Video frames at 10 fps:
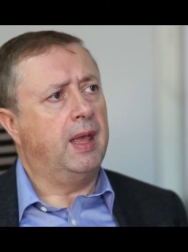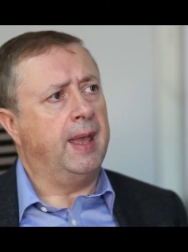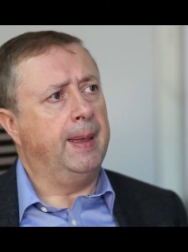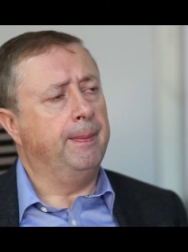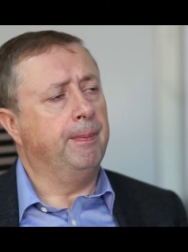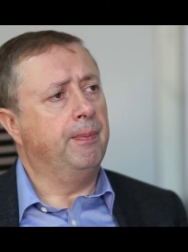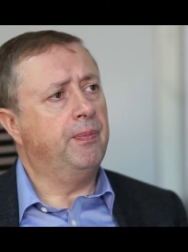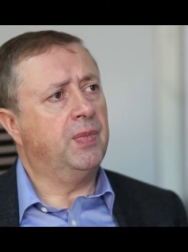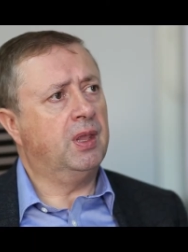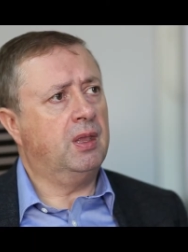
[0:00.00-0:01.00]
Even
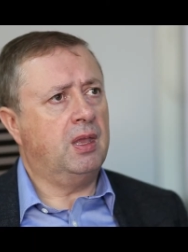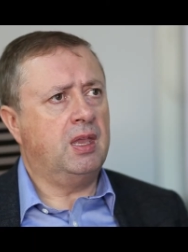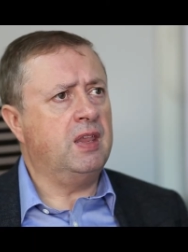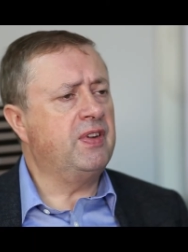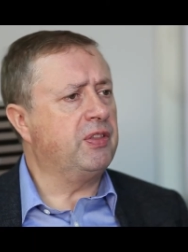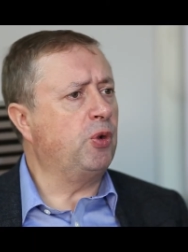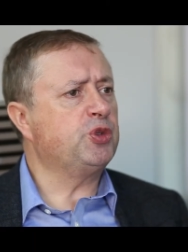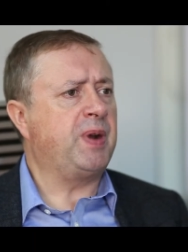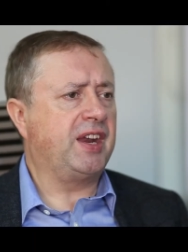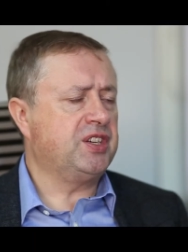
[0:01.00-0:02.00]
at the
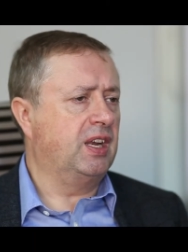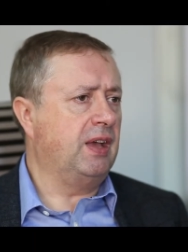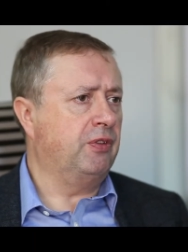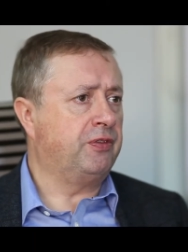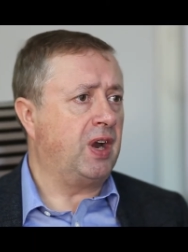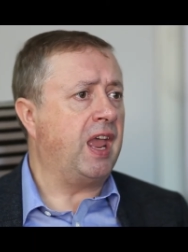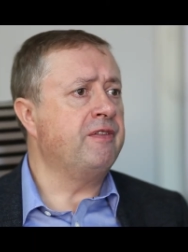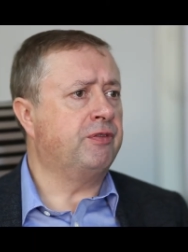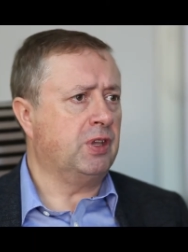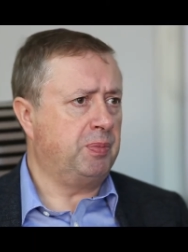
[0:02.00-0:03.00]
most practical level for
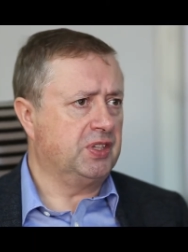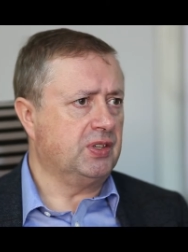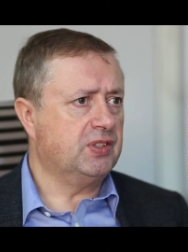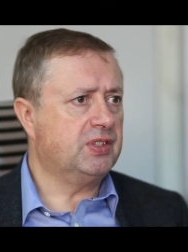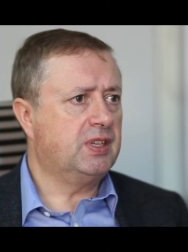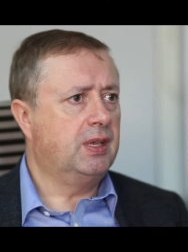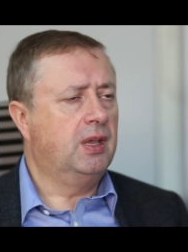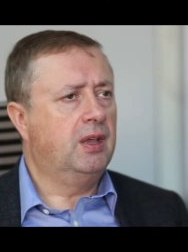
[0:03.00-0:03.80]
every business,